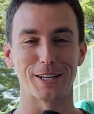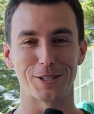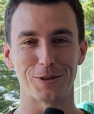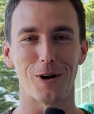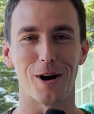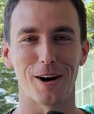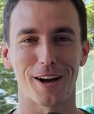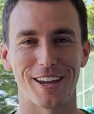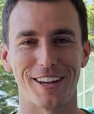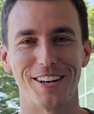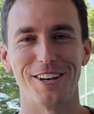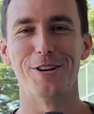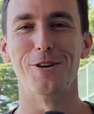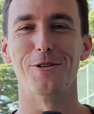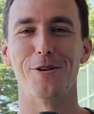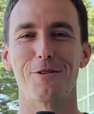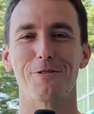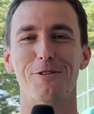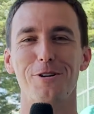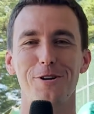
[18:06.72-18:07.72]
to walk
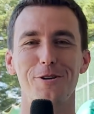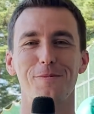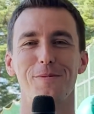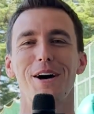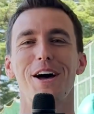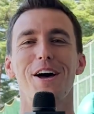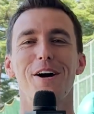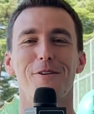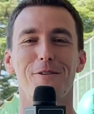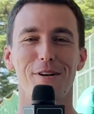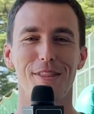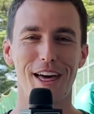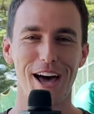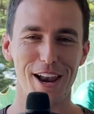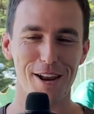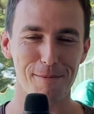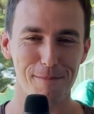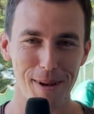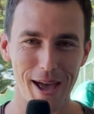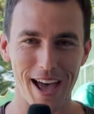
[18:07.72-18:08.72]
into a room
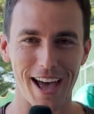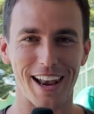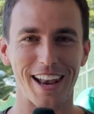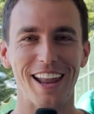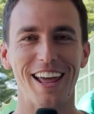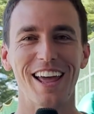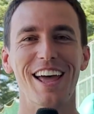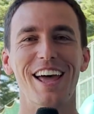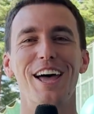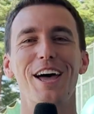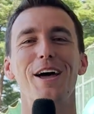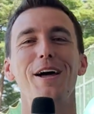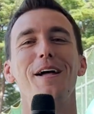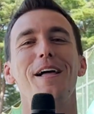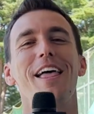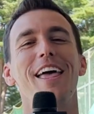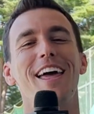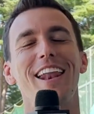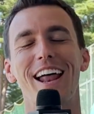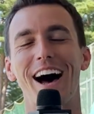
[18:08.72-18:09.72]
without a bed.
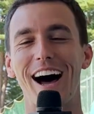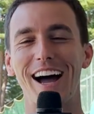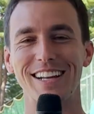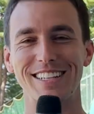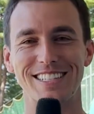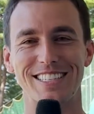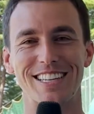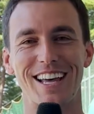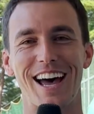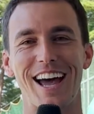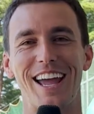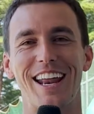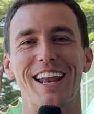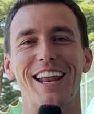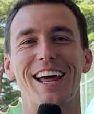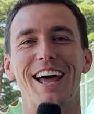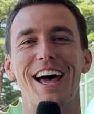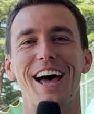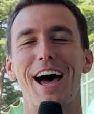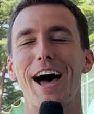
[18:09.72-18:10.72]
In hindsight,
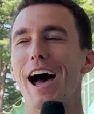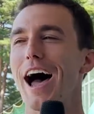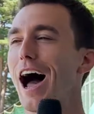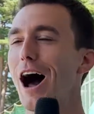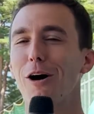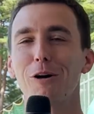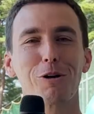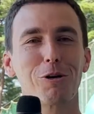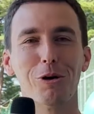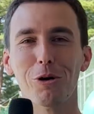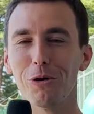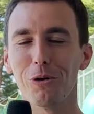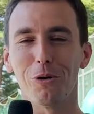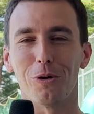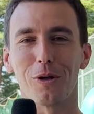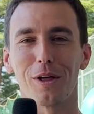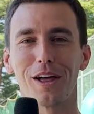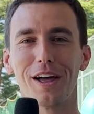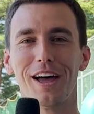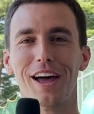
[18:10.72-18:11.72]
how
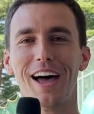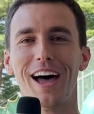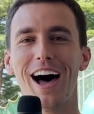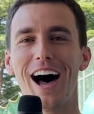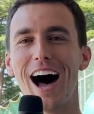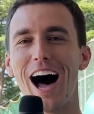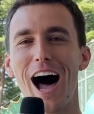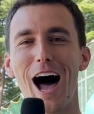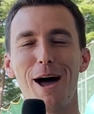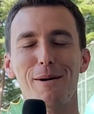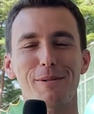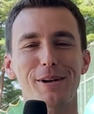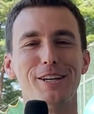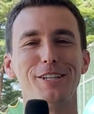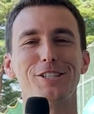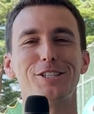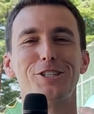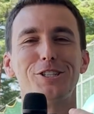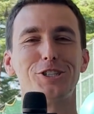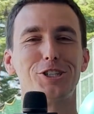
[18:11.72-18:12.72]
cool. I'm
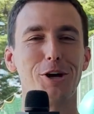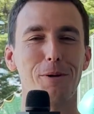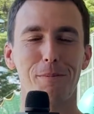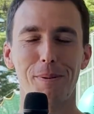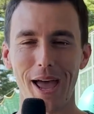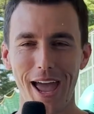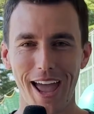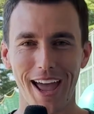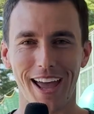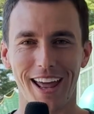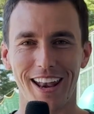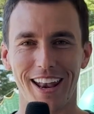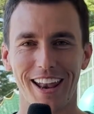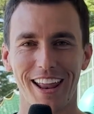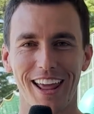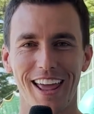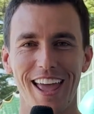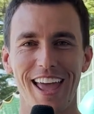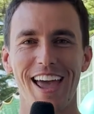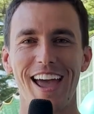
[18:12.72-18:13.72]
in Japan,
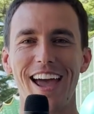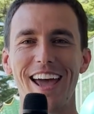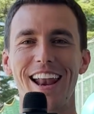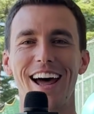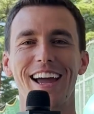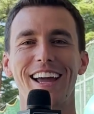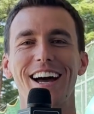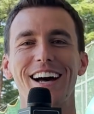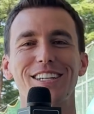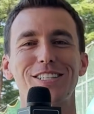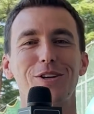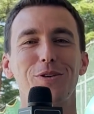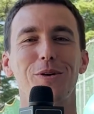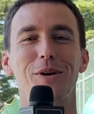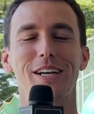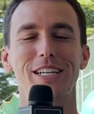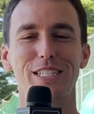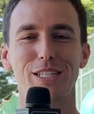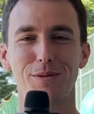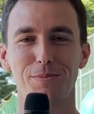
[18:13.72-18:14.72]
and I got to
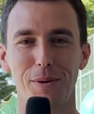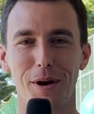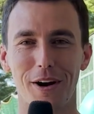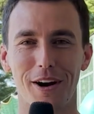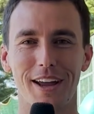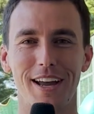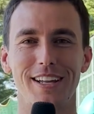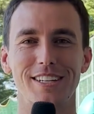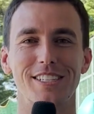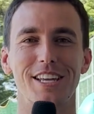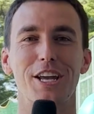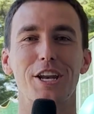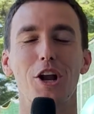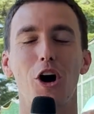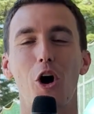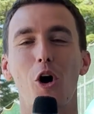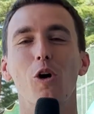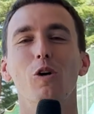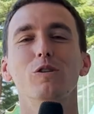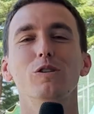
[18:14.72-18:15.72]
experience an
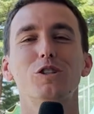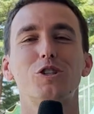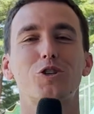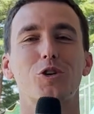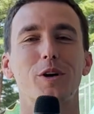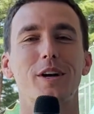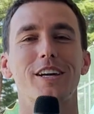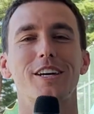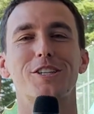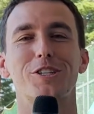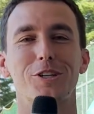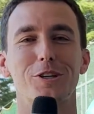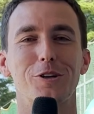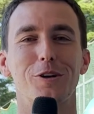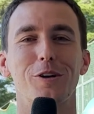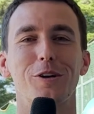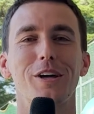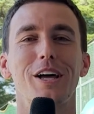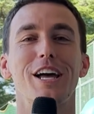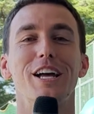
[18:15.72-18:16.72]
old
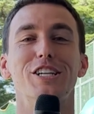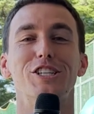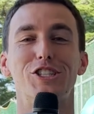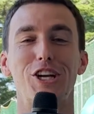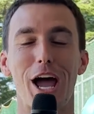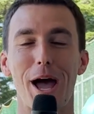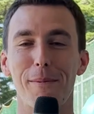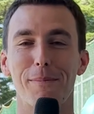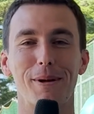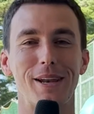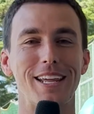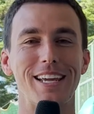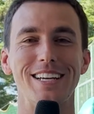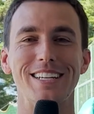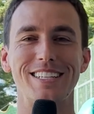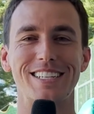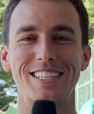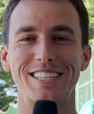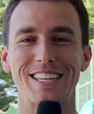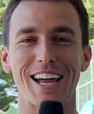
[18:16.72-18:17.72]
traditional
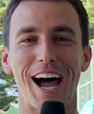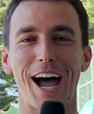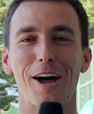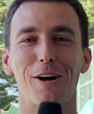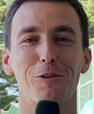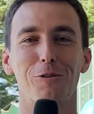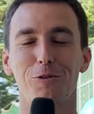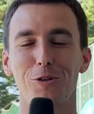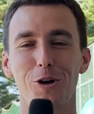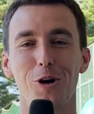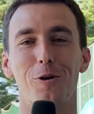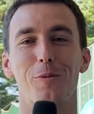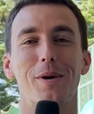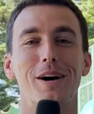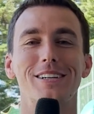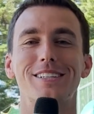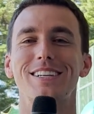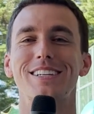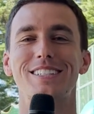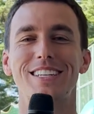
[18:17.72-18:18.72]
Japanese-style room,
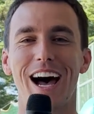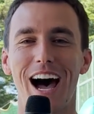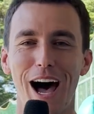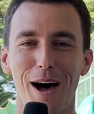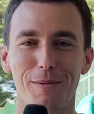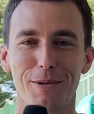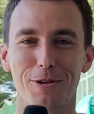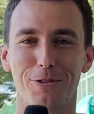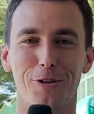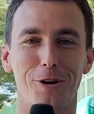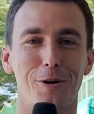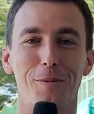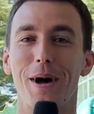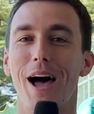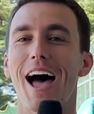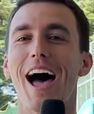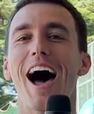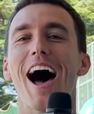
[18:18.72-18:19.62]
a tatami room.